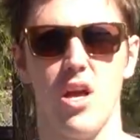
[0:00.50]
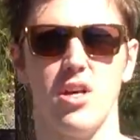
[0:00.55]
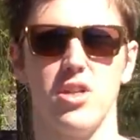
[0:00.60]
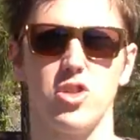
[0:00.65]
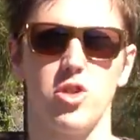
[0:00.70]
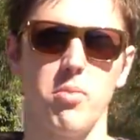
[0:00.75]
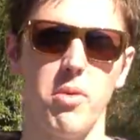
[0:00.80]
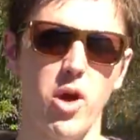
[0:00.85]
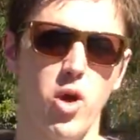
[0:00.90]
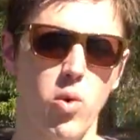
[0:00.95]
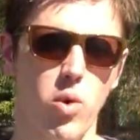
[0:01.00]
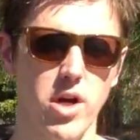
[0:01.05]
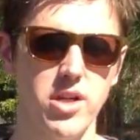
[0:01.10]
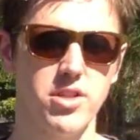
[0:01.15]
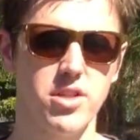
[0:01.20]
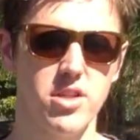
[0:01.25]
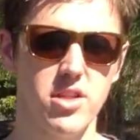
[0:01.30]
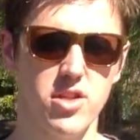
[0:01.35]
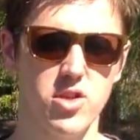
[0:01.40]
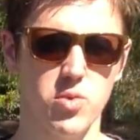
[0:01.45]
So my
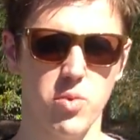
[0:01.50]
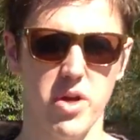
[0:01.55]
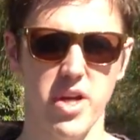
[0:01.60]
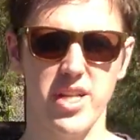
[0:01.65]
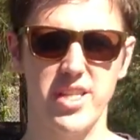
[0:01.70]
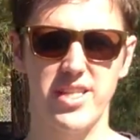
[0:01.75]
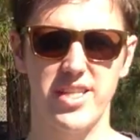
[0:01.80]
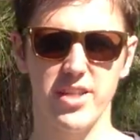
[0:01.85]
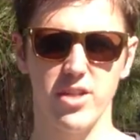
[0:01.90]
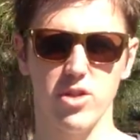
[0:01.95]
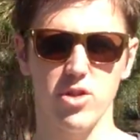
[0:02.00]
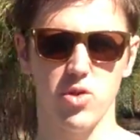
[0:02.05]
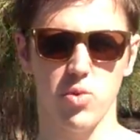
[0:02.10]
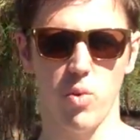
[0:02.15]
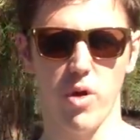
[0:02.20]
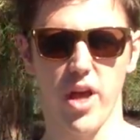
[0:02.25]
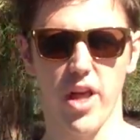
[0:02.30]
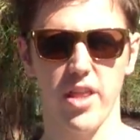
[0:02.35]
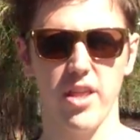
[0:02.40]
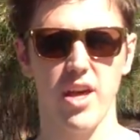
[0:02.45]
question this week deals
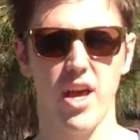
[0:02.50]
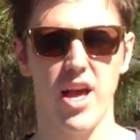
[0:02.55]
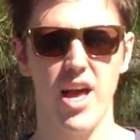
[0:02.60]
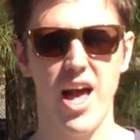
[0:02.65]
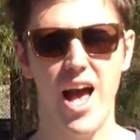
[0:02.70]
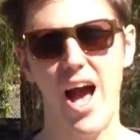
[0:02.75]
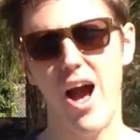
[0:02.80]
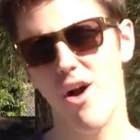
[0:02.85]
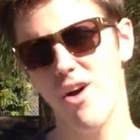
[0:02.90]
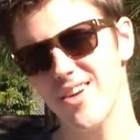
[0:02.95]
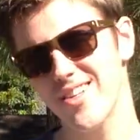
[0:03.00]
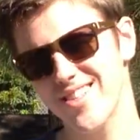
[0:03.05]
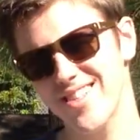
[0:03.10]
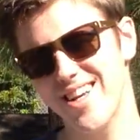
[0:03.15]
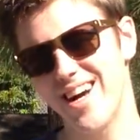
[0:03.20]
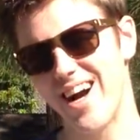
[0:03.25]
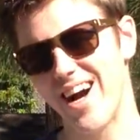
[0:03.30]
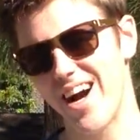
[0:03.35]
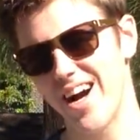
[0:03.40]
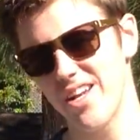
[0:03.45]
with how has
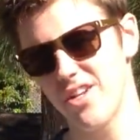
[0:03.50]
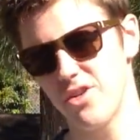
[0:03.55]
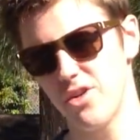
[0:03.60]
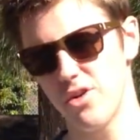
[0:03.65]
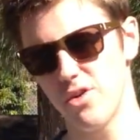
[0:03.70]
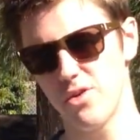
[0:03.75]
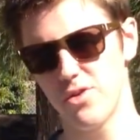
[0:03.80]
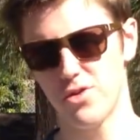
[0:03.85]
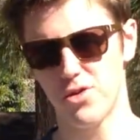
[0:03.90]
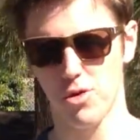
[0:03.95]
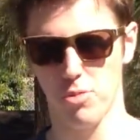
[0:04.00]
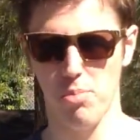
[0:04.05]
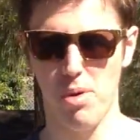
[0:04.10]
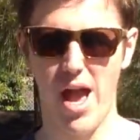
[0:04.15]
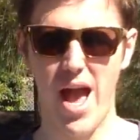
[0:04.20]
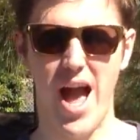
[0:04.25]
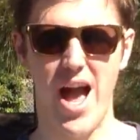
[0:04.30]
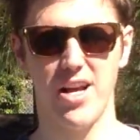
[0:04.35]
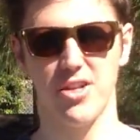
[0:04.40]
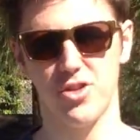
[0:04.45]
God used your
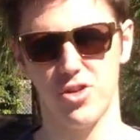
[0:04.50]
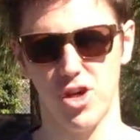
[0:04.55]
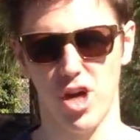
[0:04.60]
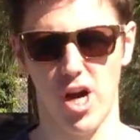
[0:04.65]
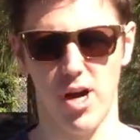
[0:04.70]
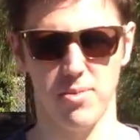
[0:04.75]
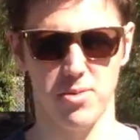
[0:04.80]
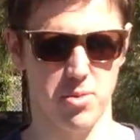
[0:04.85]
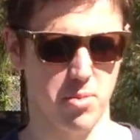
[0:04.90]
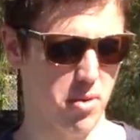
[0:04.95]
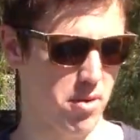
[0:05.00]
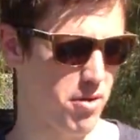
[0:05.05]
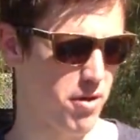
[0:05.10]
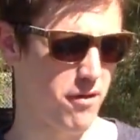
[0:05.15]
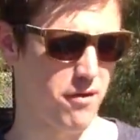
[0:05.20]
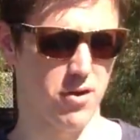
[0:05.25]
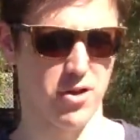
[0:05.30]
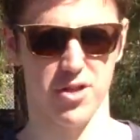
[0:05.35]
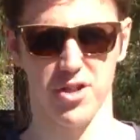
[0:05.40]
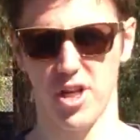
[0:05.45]
past jobs, maybe
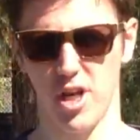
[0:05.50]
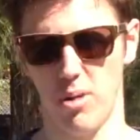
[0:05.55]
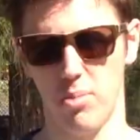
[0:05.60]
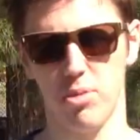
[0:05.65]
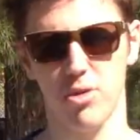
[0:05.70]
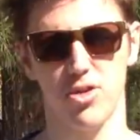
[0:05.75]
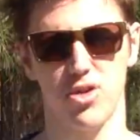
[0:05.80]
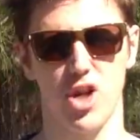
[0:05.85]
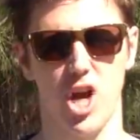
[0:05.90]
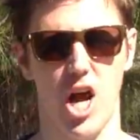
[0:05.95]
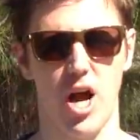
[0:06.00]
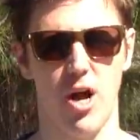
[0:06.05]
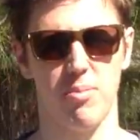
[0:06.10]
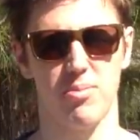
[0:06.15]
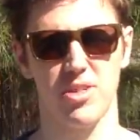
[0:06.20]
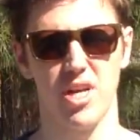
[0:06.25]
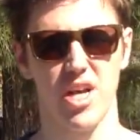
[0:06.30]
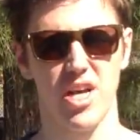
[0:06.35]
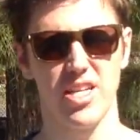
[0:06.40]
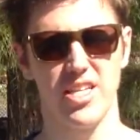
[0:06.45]
your first couple
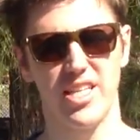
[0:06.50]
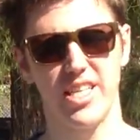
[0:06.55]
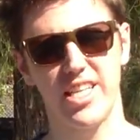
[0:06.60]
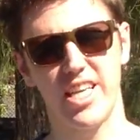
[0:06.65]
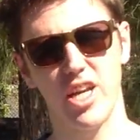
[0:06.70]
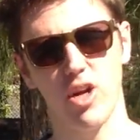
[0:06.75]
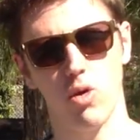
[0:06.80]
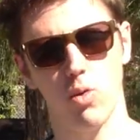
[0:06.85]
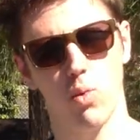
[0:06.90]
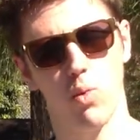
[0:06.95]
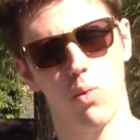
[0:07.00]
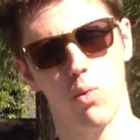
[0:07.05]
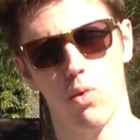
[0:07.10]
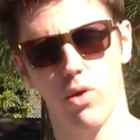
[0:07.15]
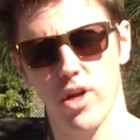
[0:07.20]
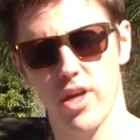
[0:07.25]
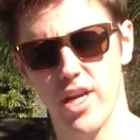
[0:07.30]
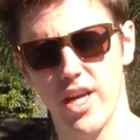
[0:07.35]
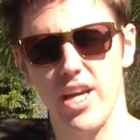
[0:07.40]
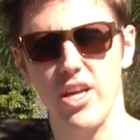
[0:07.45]
jobs, to get
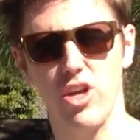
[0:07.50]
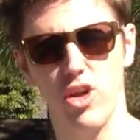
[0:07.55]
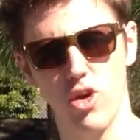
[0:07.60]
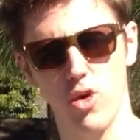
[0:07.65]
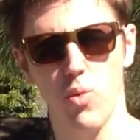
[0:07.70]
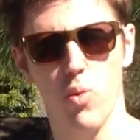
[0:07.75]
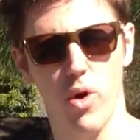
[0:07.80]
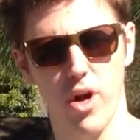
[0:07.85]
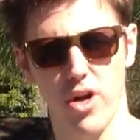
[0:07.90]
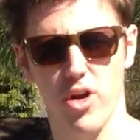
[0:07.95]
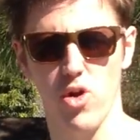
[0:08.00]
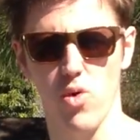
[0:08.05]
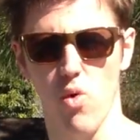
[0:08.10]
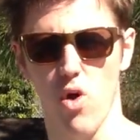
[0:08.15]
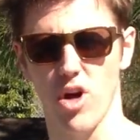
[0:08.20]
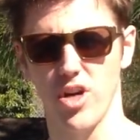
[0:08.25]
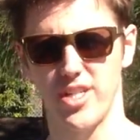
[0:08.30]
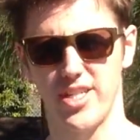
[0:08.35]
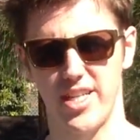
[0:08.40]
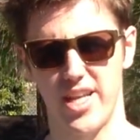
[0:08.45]
you where
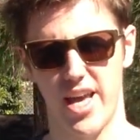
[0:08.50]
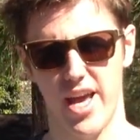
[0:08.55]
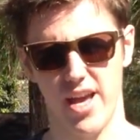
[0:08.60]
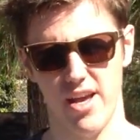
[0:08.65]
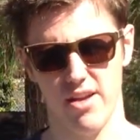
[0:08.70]
you are today?